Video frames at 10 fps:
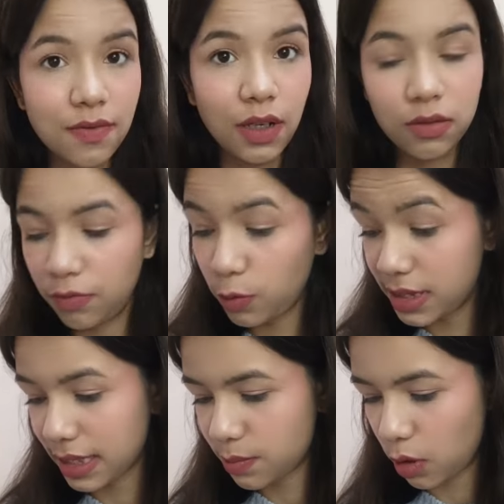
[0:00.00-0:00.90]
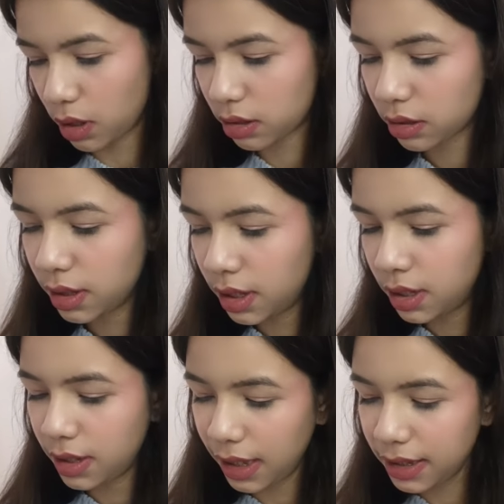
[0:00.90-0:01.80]
this one, full size product.
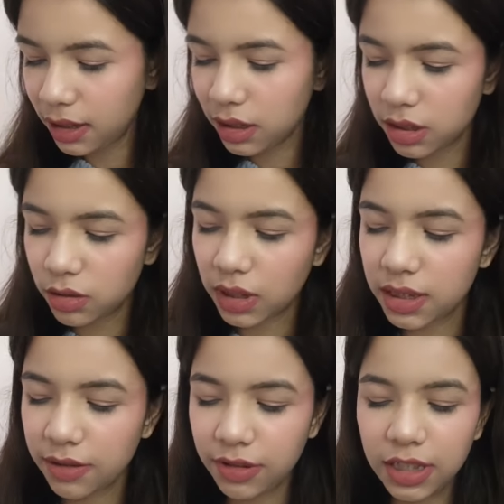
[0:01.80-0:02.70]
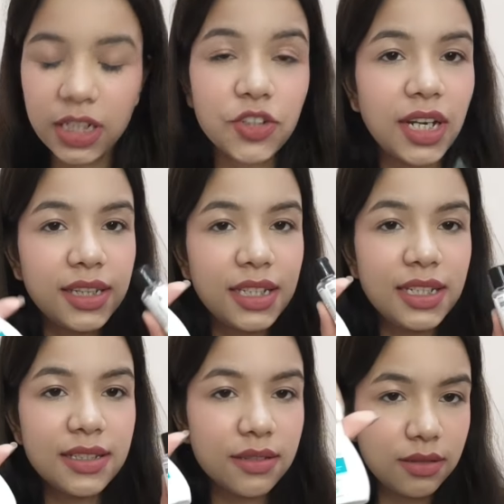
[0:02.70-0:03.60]
And yeah, you can definitely try
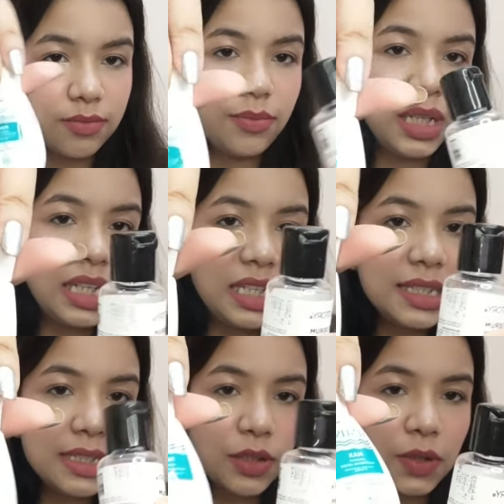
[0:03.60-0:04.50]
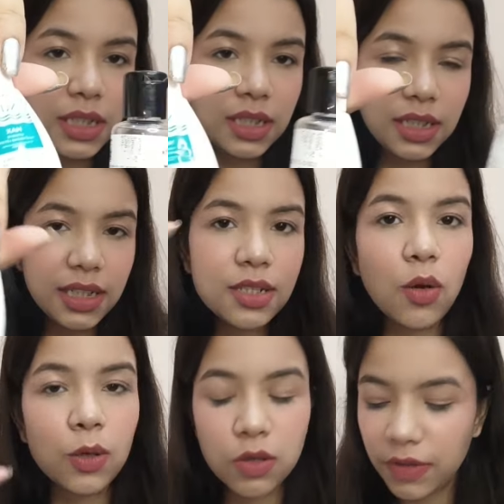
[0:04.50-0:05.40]
these minis, you know, it is
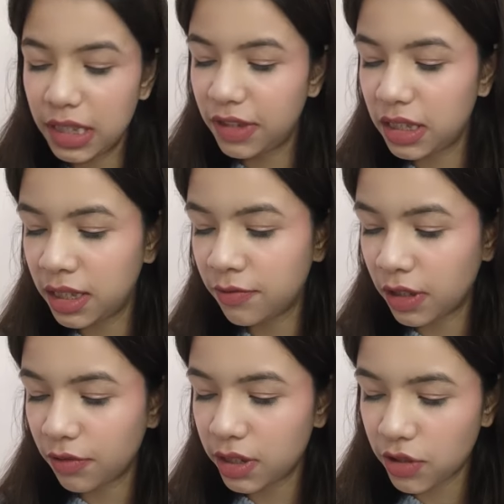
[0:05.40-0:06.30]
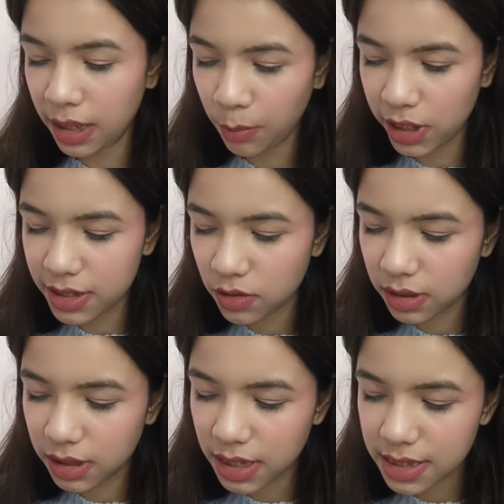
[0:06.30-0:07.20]
also available in 1-1 trial point. So
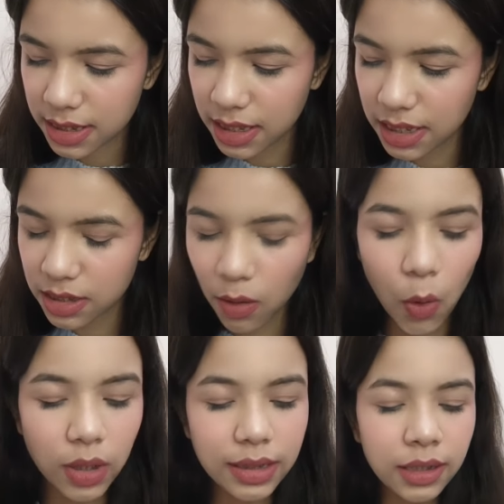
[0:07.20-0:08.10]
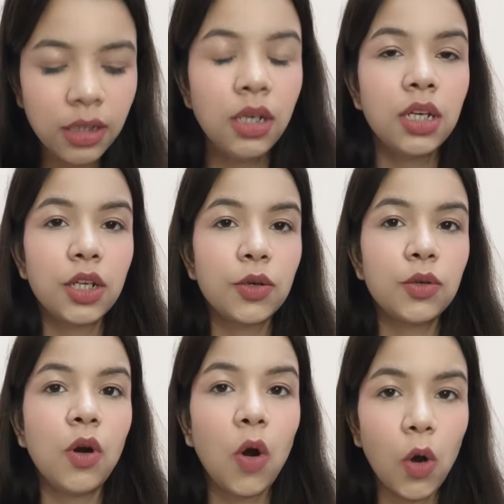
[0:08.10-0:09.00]
this is all the, you
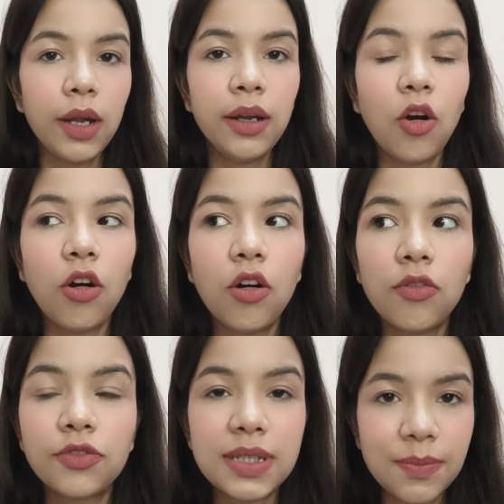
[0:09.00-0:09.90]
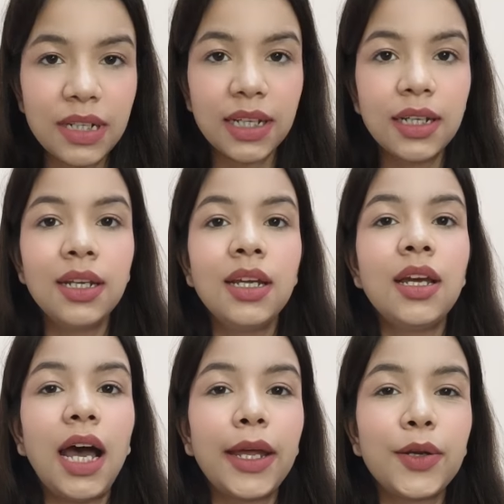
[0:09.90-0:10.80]
know, haul of this Smytten.
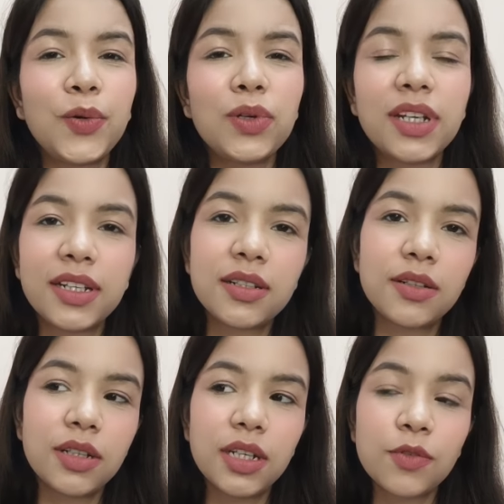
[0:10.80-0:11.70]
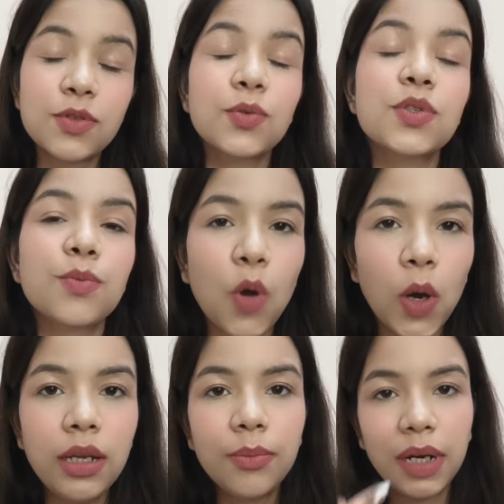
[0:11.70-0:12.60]
I know it was so
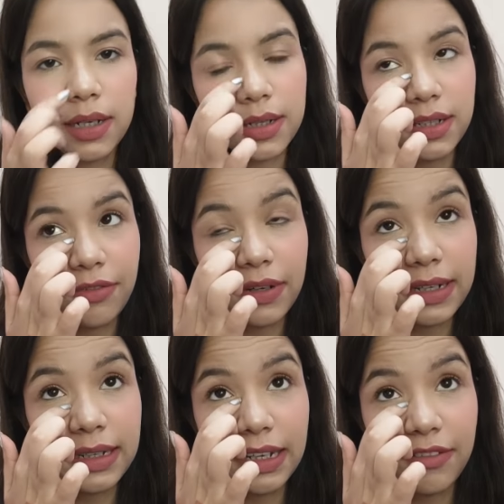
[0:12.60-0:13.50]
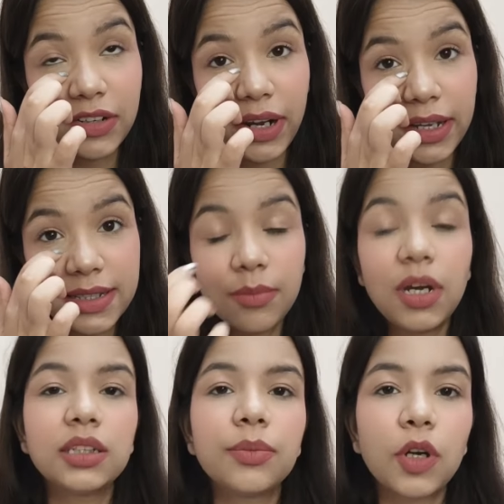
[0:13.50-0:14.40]
small, but definitely I will try some
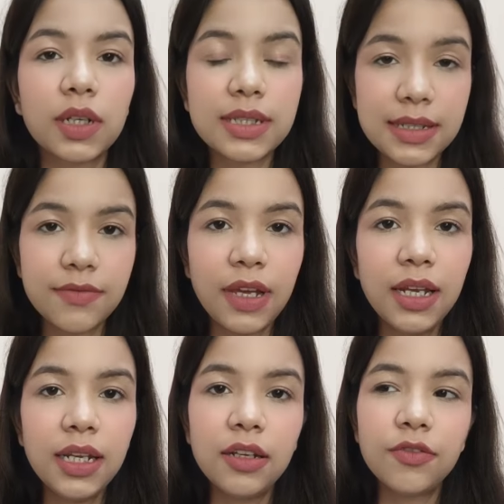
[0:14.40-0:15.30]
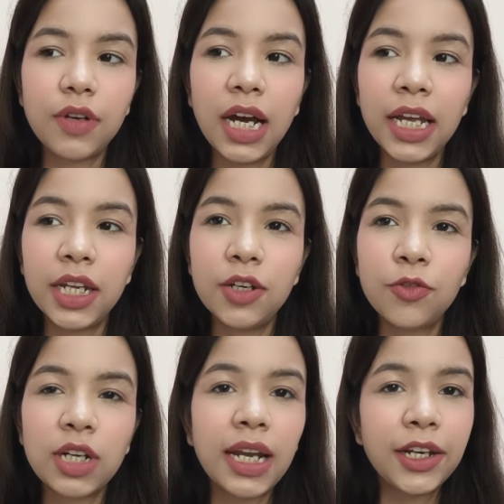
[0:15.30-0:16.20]
other products as well if I
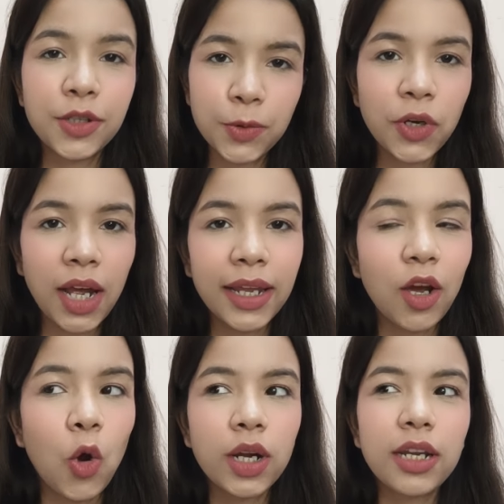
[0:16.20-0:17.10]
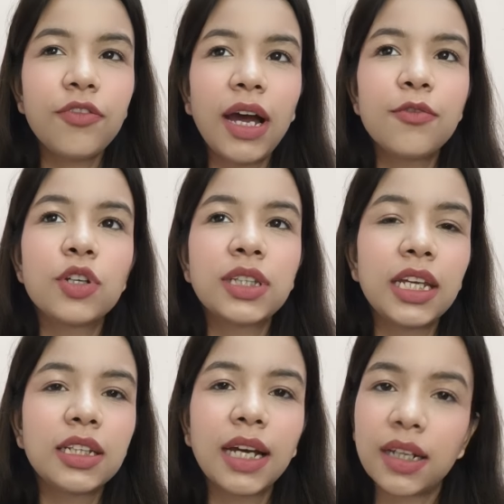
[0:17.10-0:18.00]
would like to try, or if I would
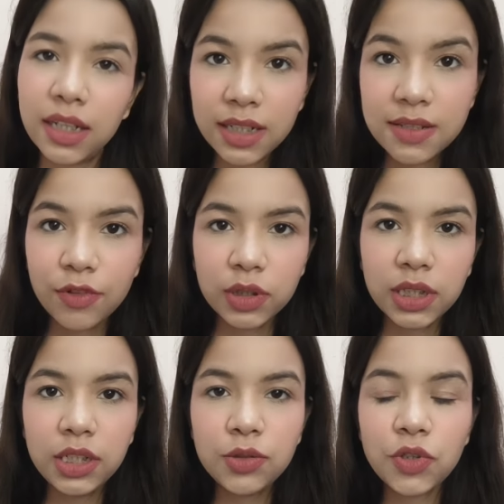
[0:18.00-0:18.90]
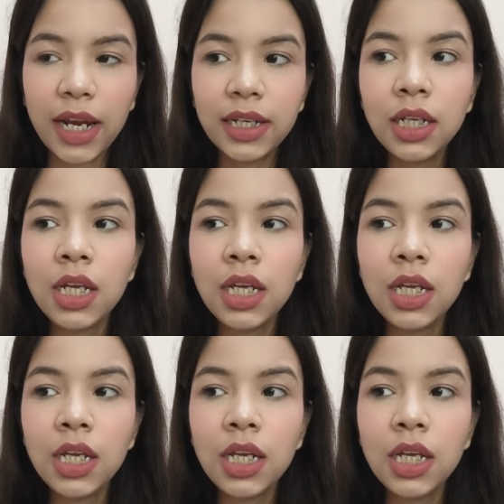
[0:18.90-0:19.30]
think that it is worthy to try.